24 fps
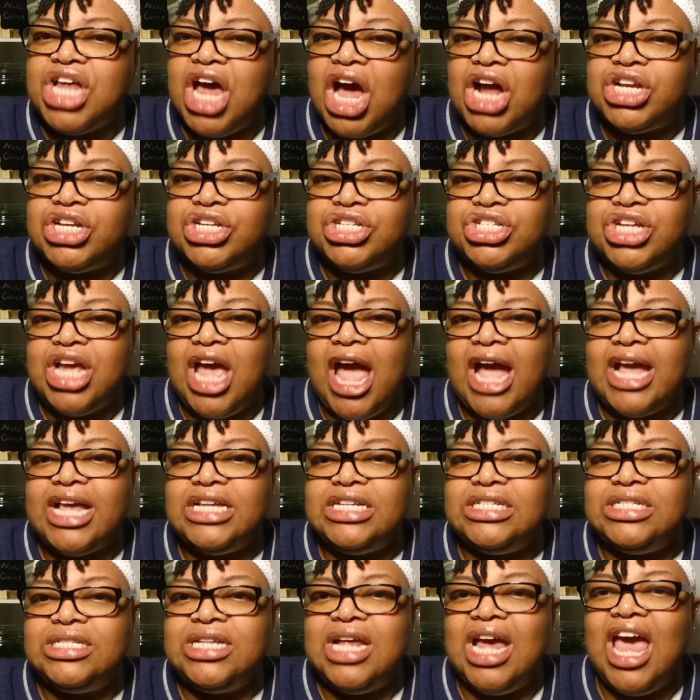Dr.
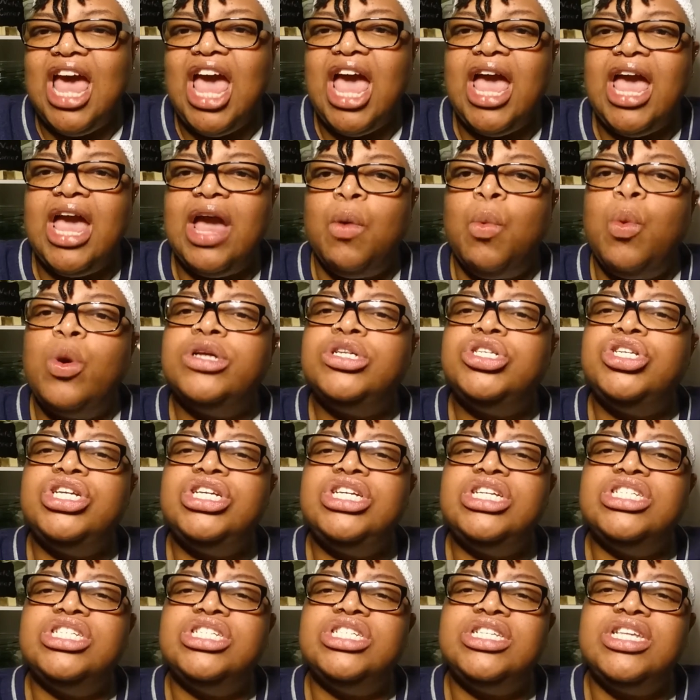Jackie's head, where she
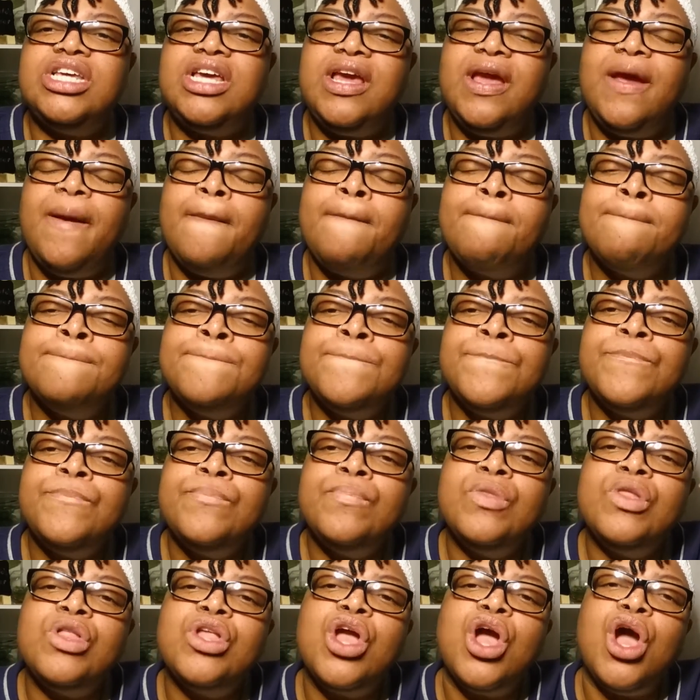can see
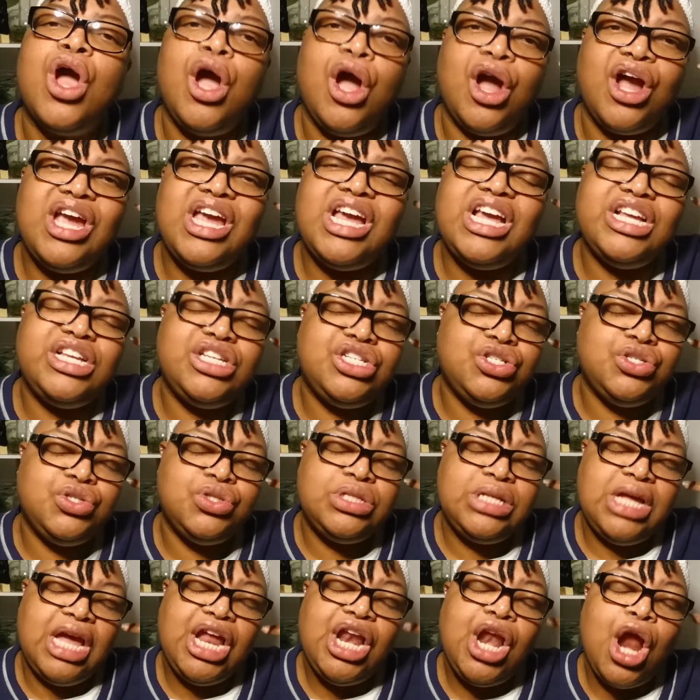her
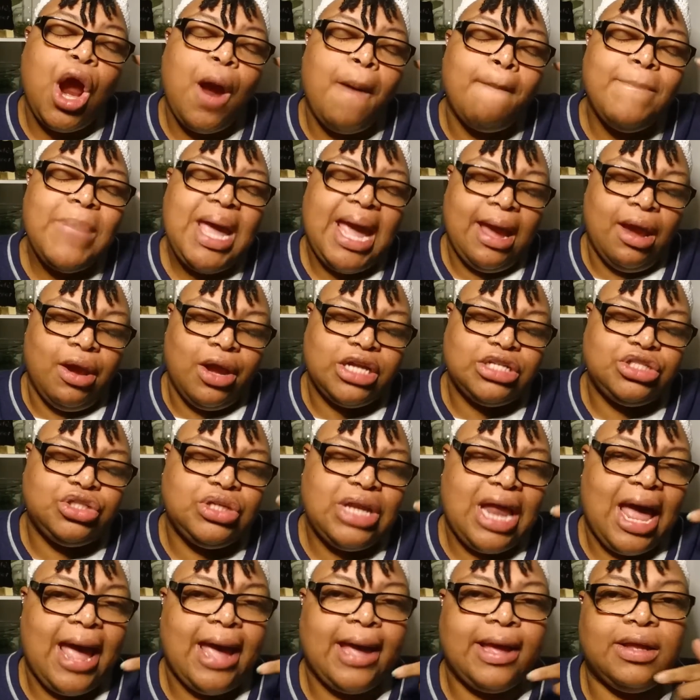issues in her marriage.
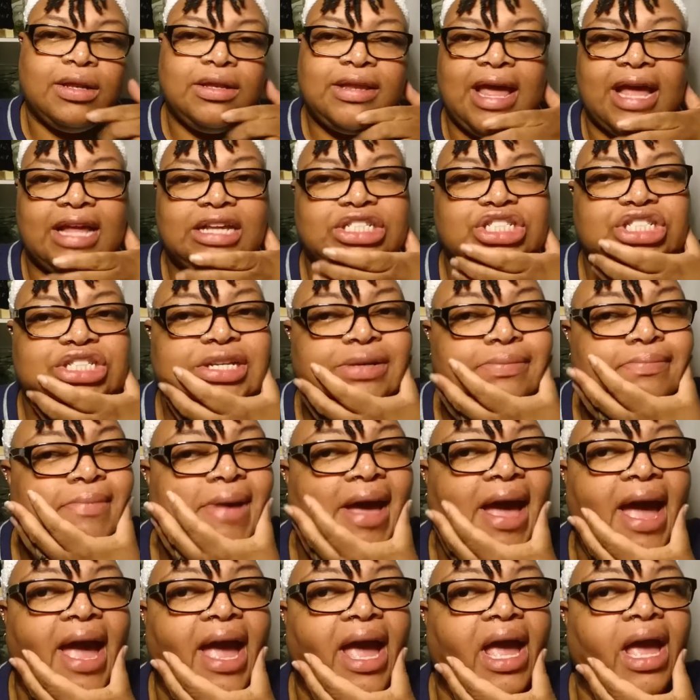Like, that she
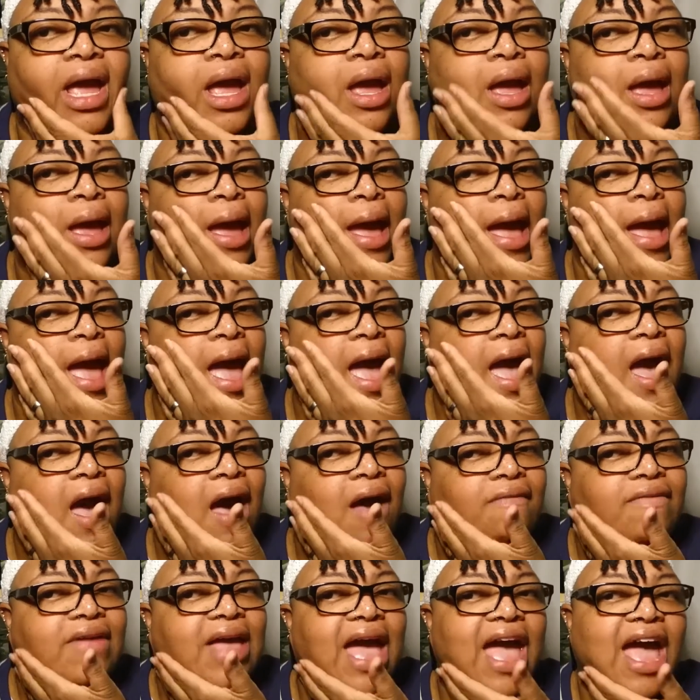may
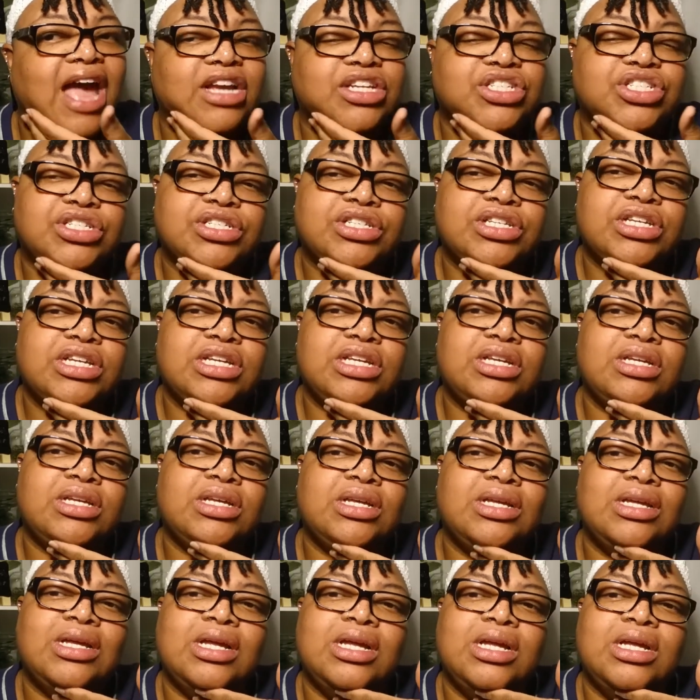have actually,